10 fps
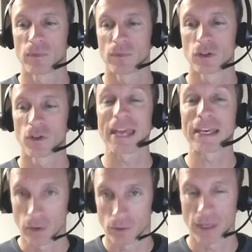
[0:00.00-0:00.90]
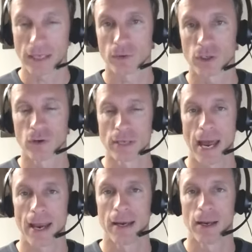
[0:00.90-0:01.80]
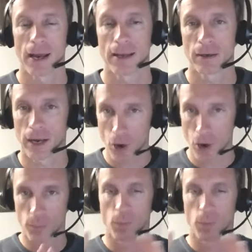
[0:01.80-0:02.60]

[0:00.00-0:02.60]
So thank you. Thank you for doing that. And I hope